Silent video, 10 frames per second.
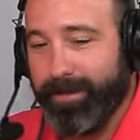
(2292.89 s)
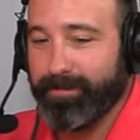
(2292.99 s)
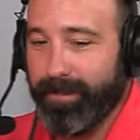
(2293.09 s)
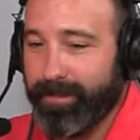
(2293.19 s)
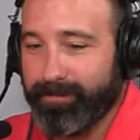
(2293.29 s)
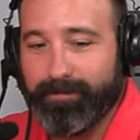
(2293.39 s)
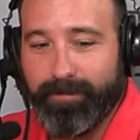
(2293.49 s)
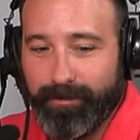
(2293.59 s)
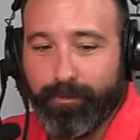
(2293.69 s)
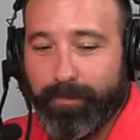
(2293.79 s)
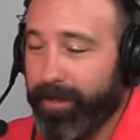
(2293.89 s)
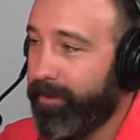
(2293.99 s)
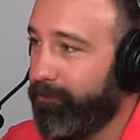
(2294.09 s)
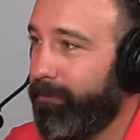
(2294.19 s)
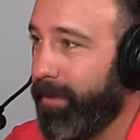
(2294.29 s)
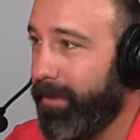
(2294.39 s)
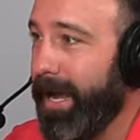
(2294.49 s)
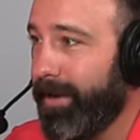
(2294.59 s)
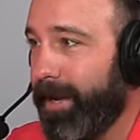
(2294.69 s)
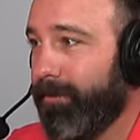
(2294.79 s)
He said this this would be a, a
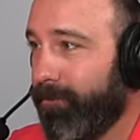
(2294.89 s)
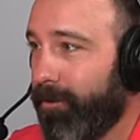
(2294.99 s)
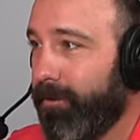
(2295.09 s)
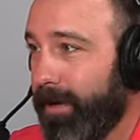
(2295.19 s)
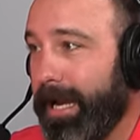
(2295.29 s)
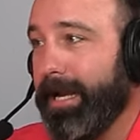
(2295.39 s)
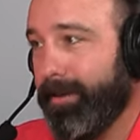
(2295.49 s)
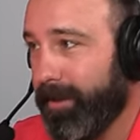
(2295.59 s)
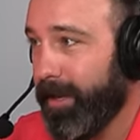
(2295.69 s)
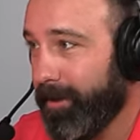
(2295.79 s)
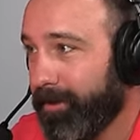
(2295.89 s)
bad day for anything